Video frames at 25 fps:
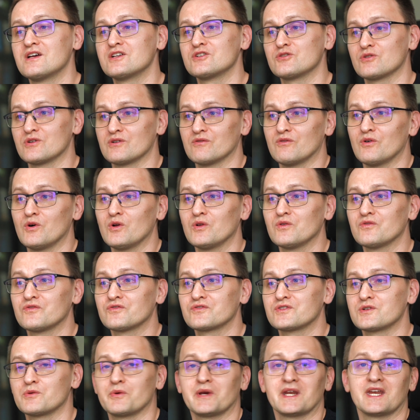to
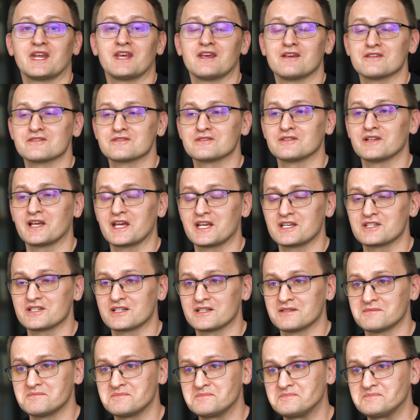evolve 20 years later.